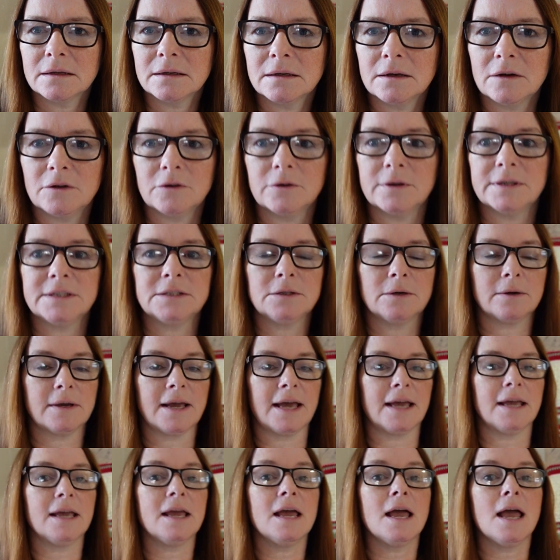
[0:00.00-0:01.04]
Oh no, it's
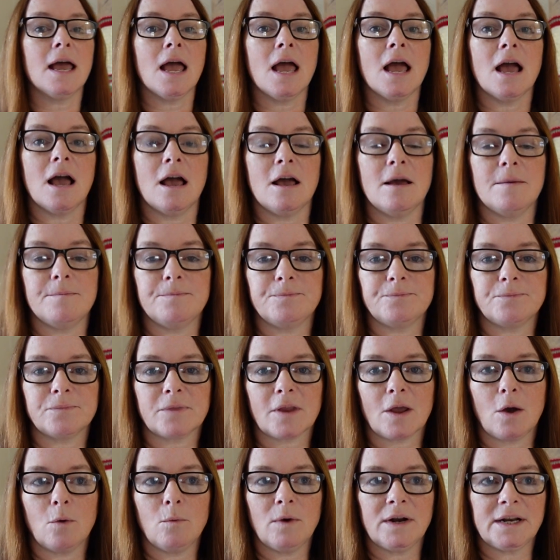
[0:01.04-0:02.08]
okay.
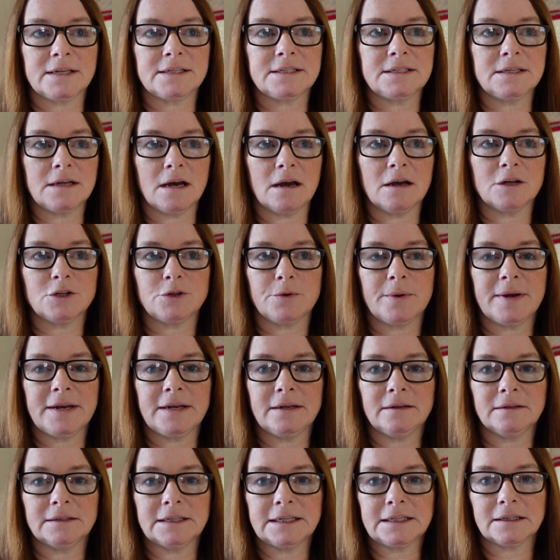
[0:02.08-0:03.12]
When I start
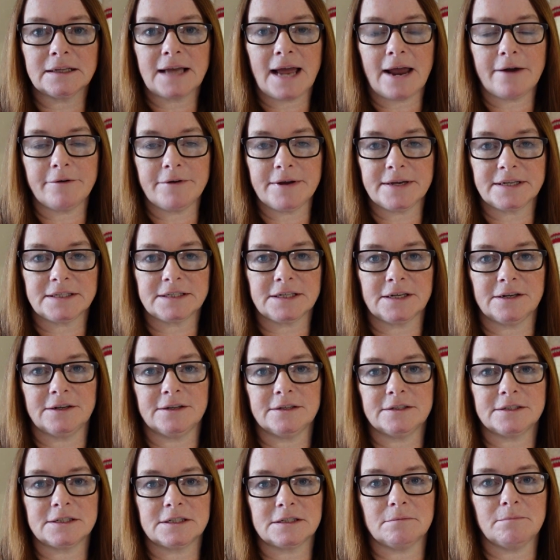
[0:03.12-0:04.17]
doing little
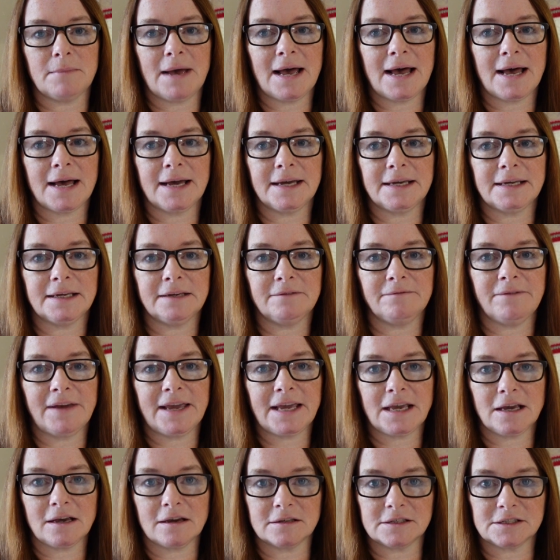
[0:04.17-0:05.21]
characters, my
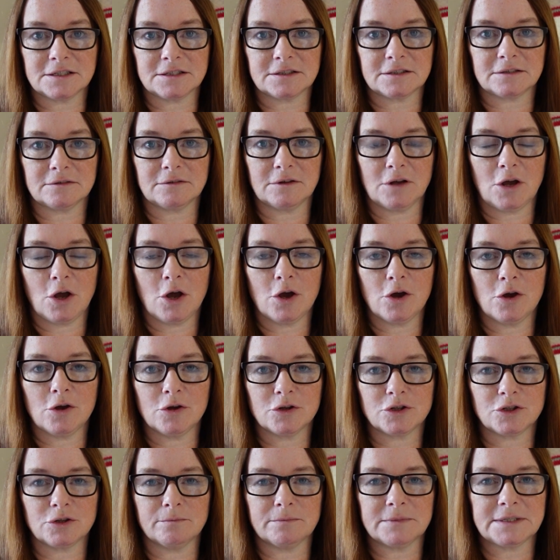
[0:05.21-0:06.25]
fingers
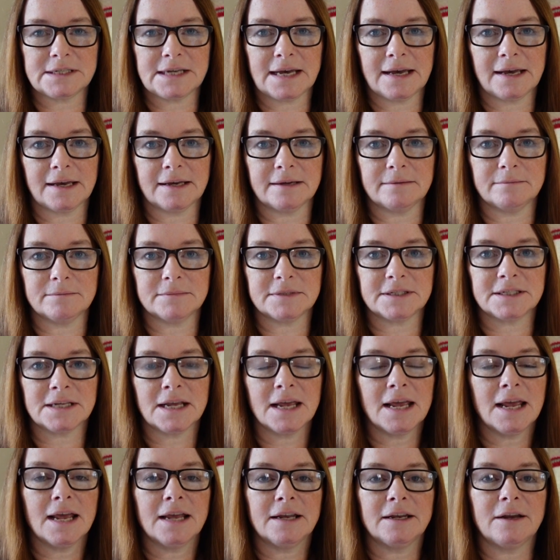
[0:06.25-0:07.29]
hurt sometimes.
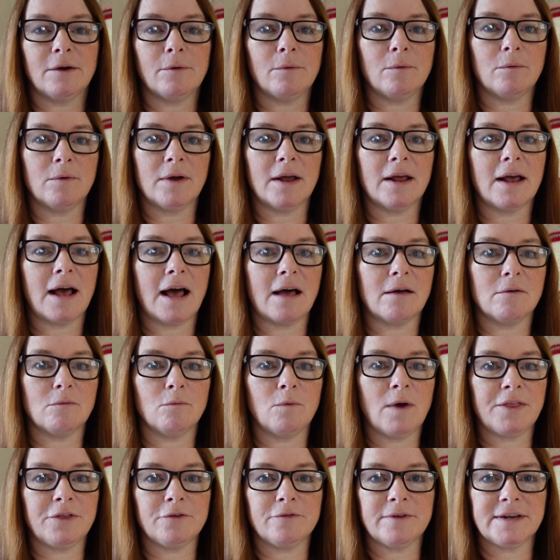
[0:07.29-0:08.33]
Now,
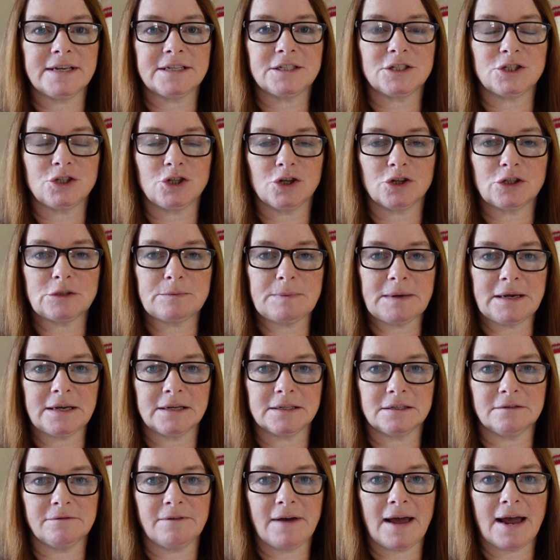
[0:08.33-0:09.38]
whether it's just
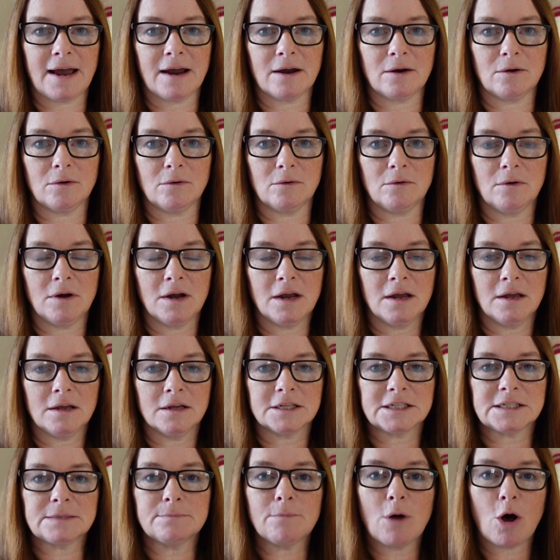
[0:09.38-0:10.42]
because of how
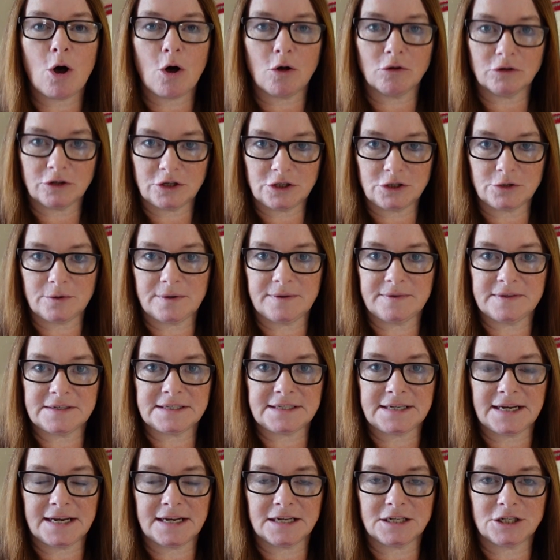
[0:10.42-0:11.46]
small you're doing the
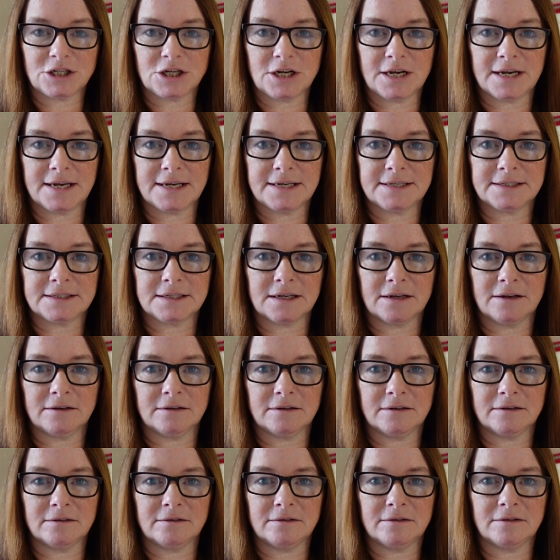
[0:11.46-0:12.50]
stitches
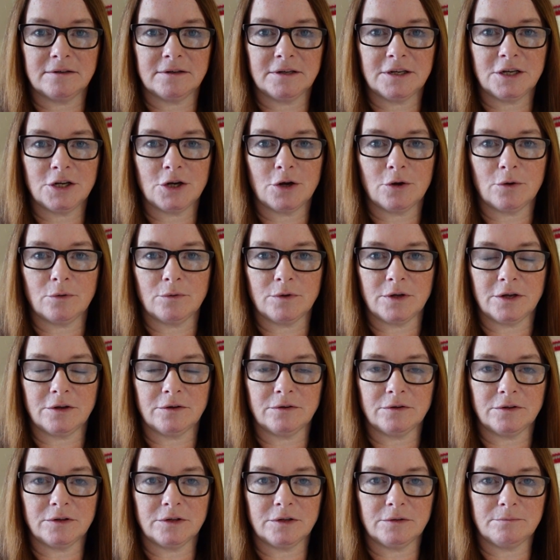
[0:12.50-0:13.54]
and, you know,
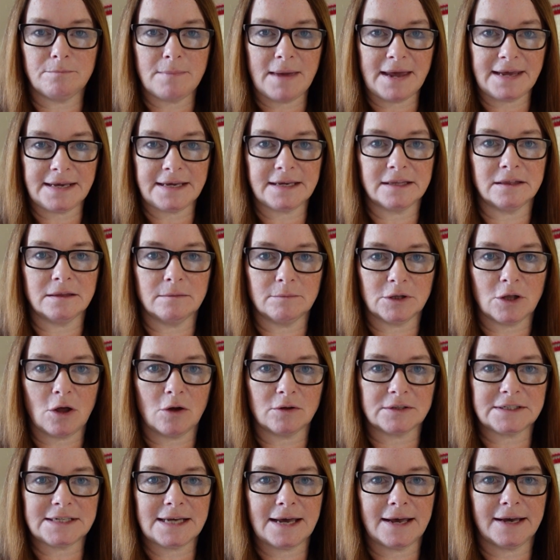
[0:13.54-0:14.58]
you're making them a
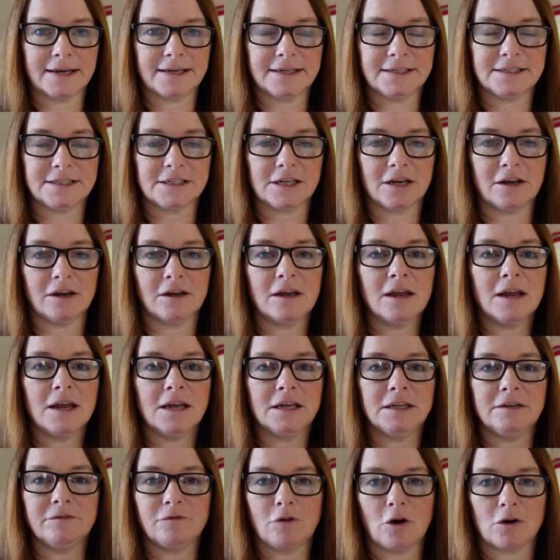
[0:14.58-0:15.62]
lot tighter,
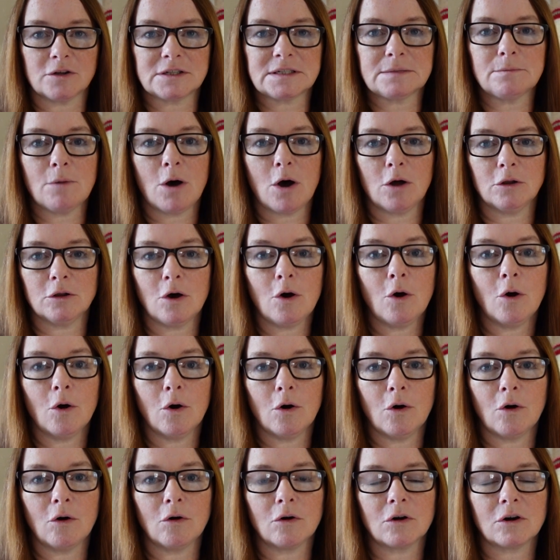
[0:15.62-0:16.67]
you've got a smaller
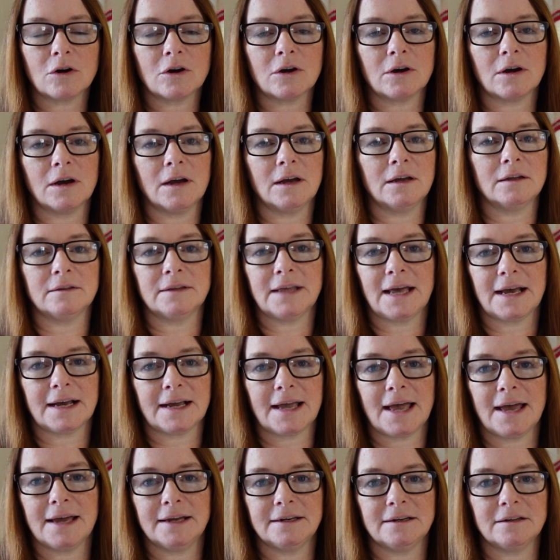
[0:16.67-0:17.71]
hook and that
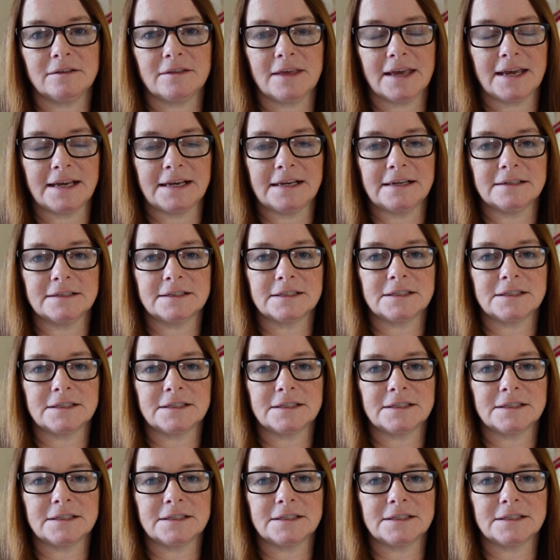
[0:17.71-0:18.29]
kind of thing.